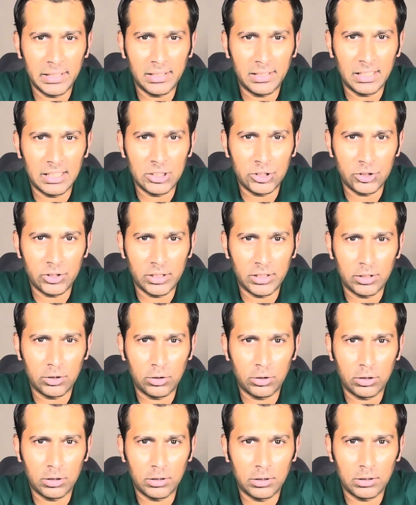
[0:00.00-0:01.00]
cultural
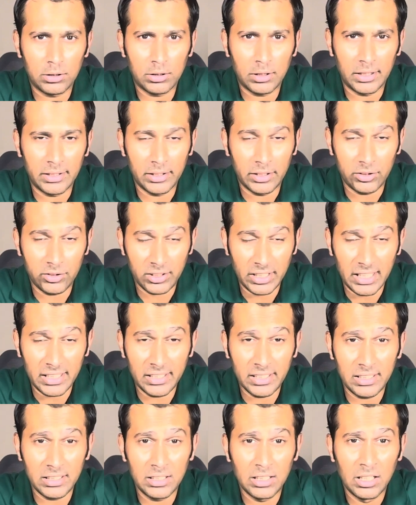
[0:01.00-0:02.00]

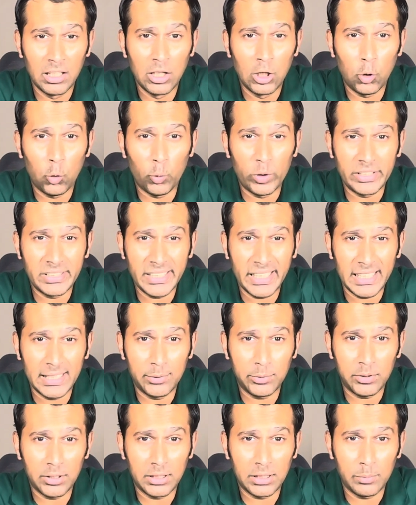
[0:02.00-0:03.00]
understanding, which
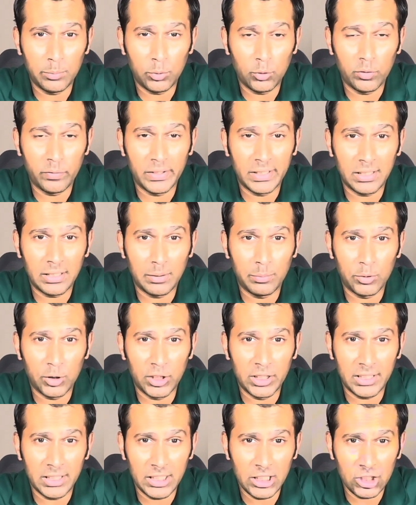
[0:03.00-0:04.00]
helps in improving
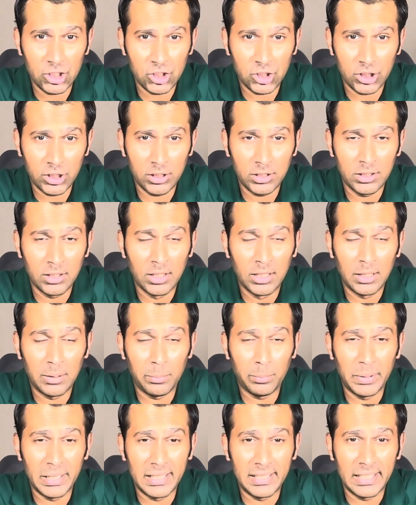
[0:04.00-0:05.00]
communication,
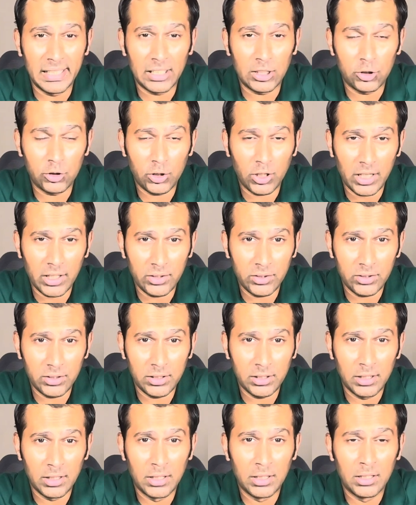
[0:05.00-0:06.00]
building trust,